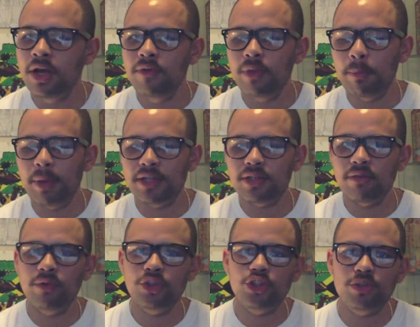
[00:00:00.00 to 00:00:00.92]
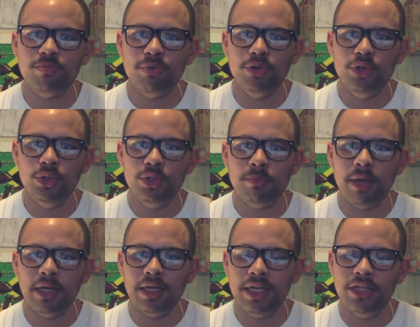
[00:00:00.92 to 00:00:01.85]
the best of which is produced by
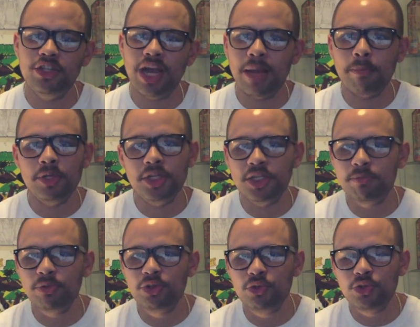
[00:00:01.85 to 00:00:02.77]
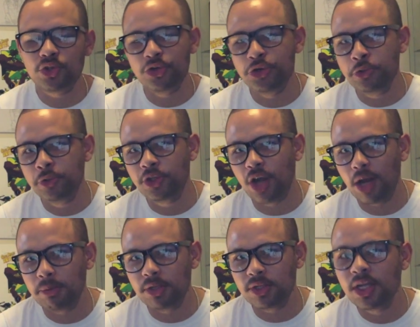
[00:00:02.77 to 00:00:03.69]
late Japanese producer
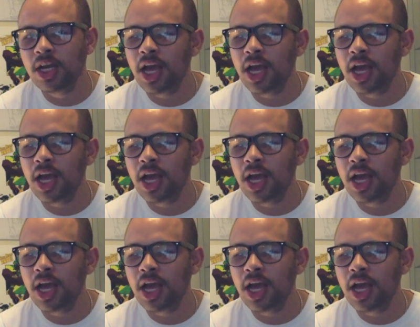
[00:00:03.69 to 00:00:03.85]
Nujabes